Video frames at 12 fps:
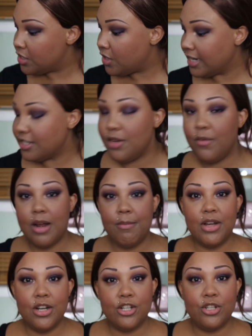So actually what
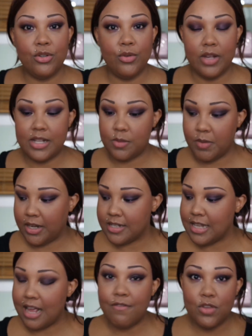I'm going to do is,
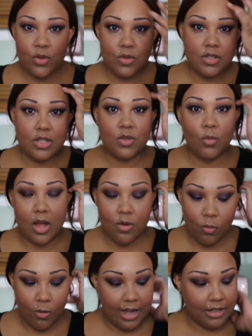because I've used this Wet
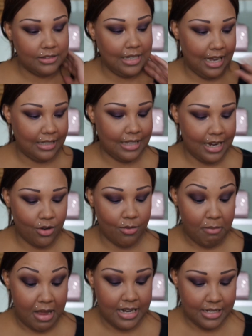n Wild
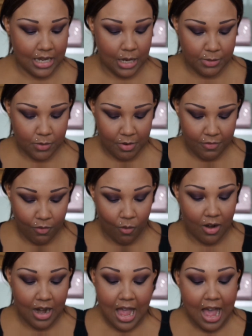highlighter many times
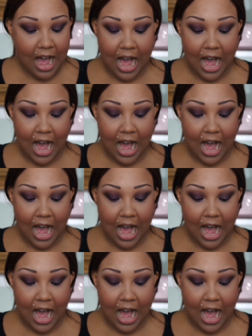before,